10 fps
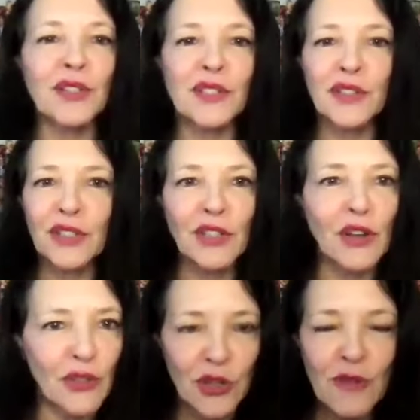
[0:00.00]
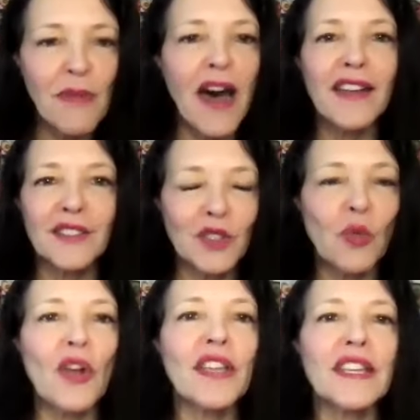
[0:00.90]
because of the new model is
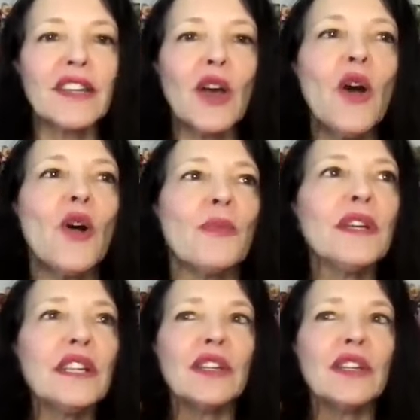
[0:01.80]
working at home.